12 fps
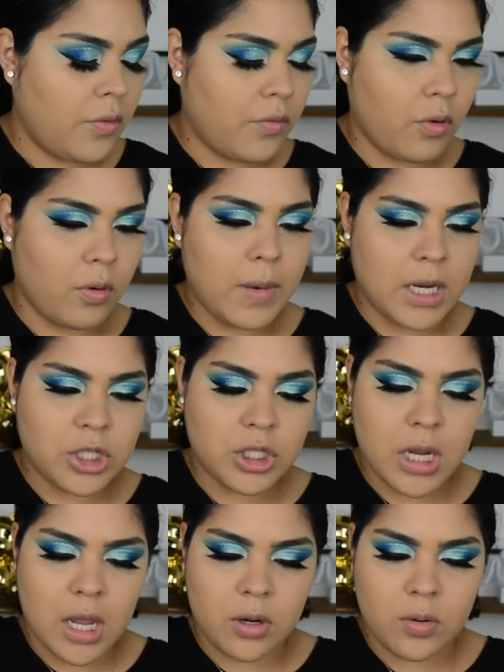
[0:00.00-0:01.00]
for my
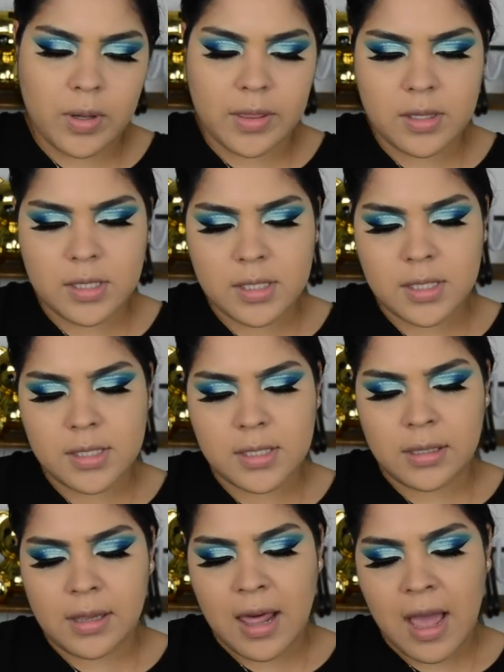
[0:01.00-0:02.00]
shadow, and this is
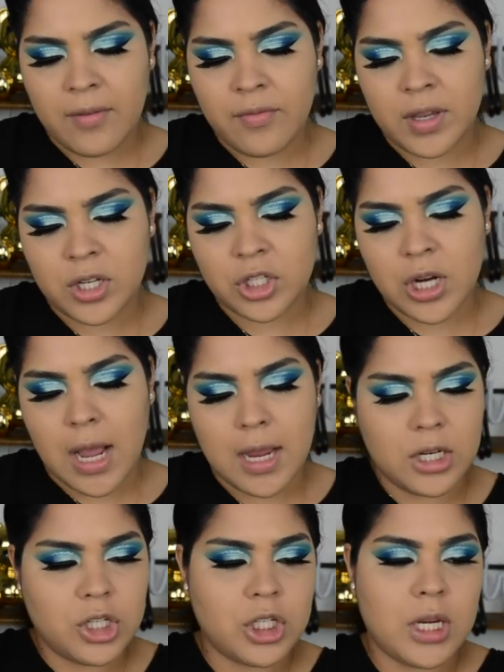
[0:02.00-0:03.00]
the Lavish
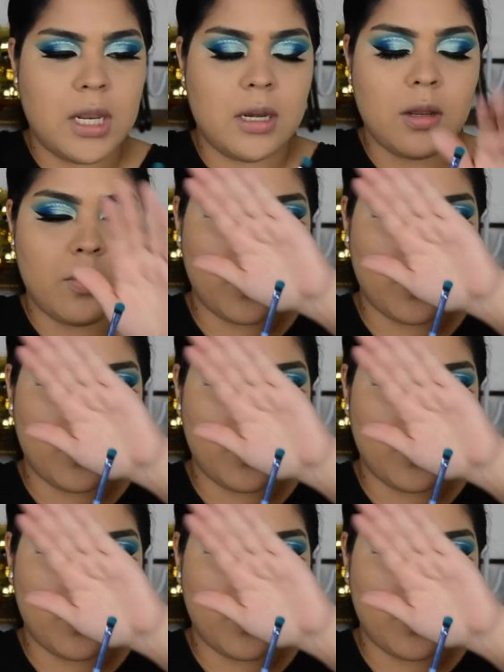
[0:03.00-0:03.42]
Eye Shading